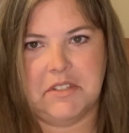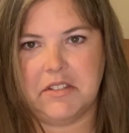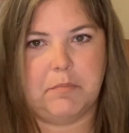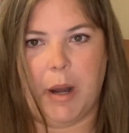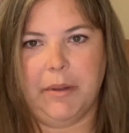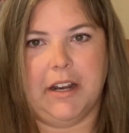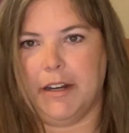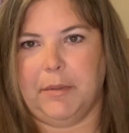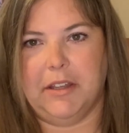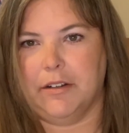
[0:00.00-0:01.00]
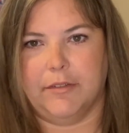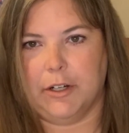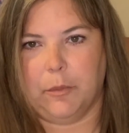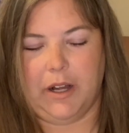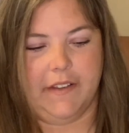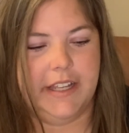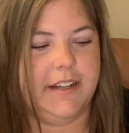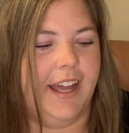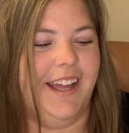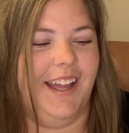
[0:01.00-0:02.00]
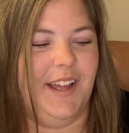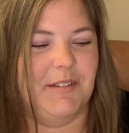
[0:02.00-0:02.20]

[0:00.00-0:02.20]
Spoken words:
it's probably not going to be good for your wallet. I